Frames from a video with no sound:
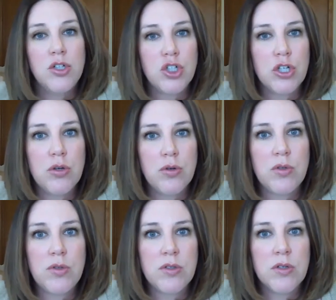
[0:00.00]

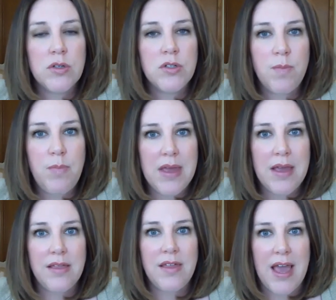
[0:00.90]
Choose to
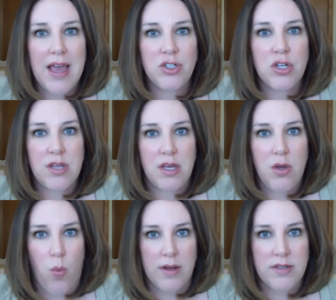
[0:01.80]
be the agent that
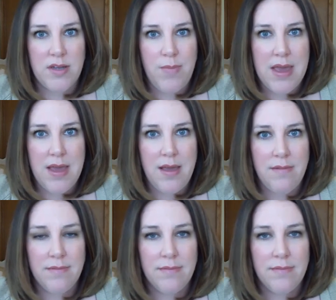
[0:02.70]
you want to be